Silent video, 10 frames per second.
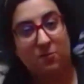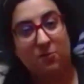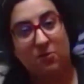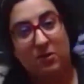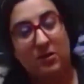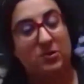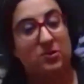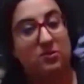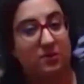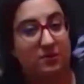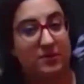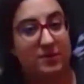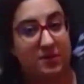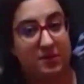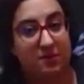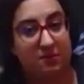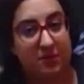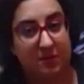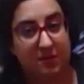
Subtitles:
or kitchen knives to do it.